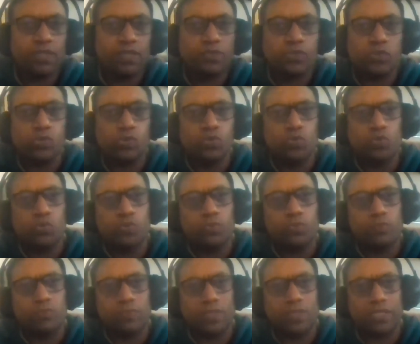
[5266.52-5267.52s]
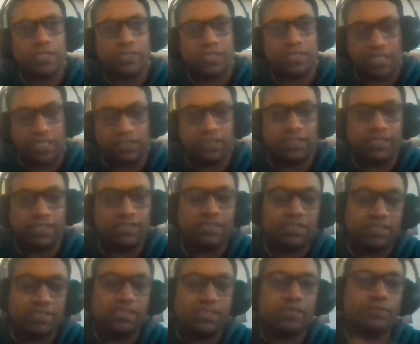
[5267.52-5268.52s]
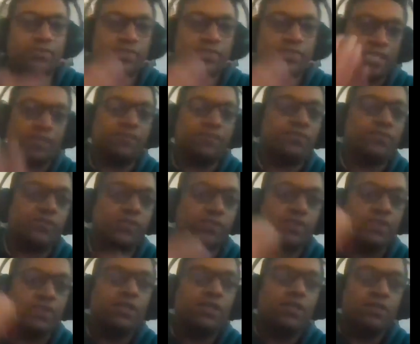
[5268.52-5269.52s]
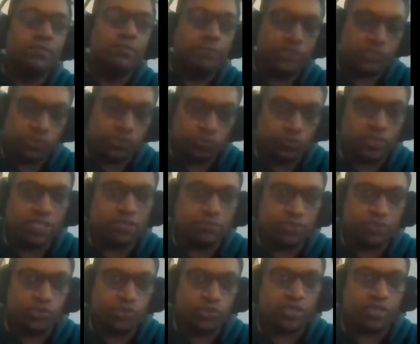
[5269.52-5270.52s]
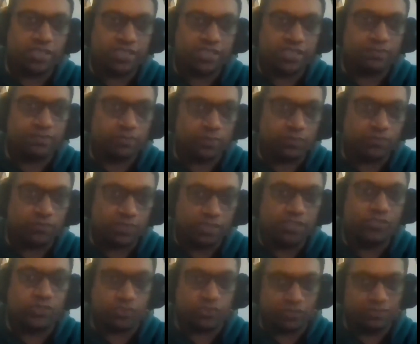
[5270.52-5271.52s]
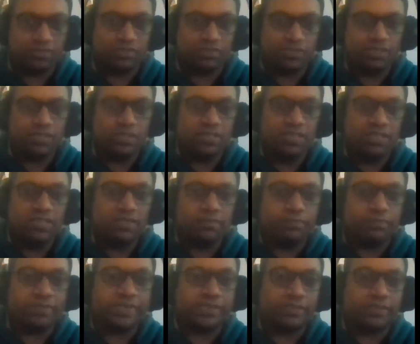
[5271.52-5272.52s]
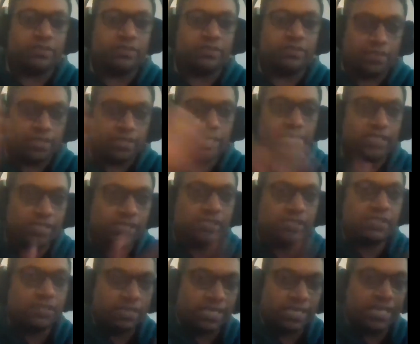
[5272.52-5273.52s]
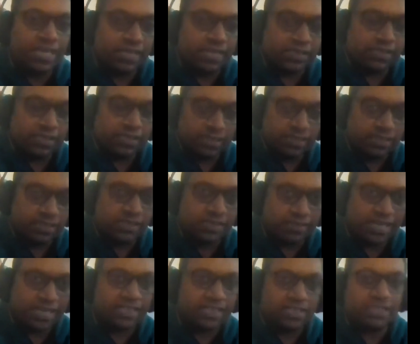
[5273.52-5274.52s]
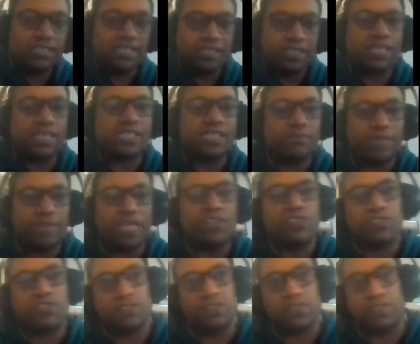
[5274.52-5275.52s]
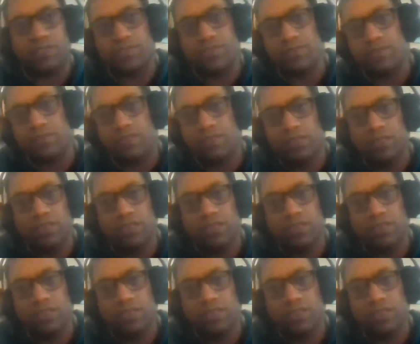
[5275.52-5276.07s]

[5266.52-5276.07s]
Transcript: So it's another thing that he himself was pursuing a majority religion, but it is the case that in his writing he does mention this.